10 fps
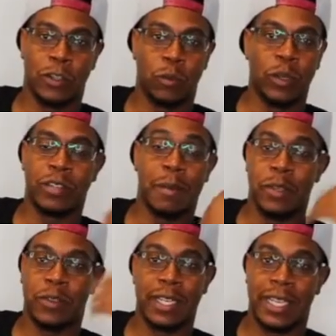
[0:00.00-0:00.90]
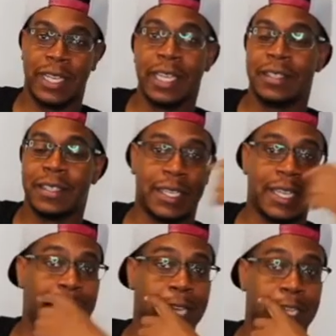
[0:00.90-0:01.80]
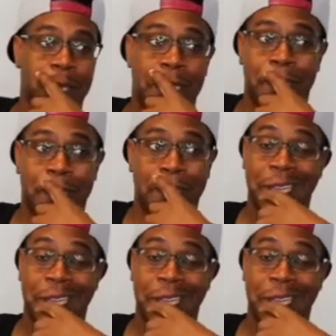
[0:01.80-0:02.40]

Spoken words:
The reason why I'm using the kids as a thing is because